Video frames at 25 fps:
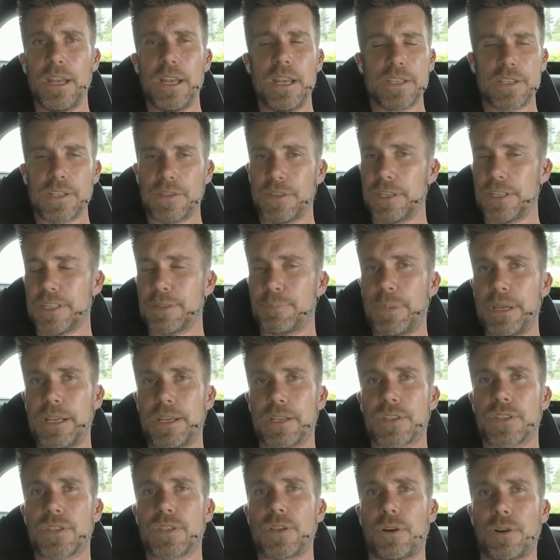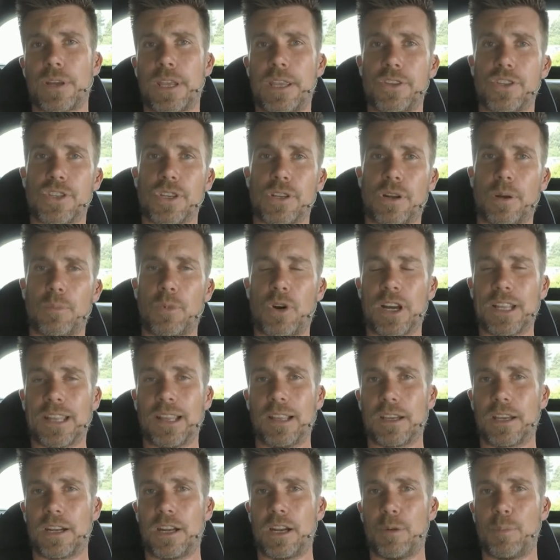So this being a stock engine, I'm
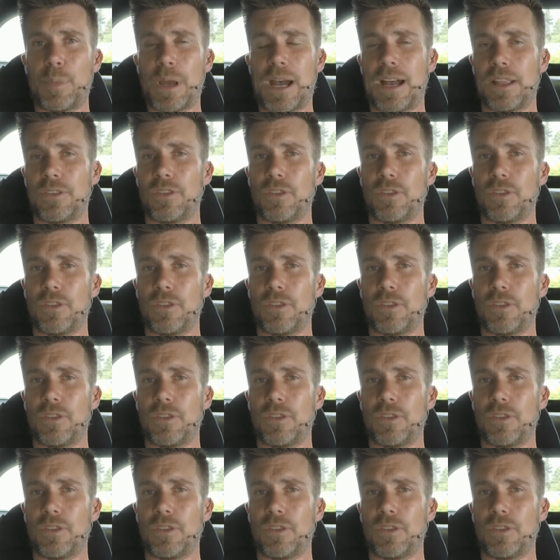idling it at about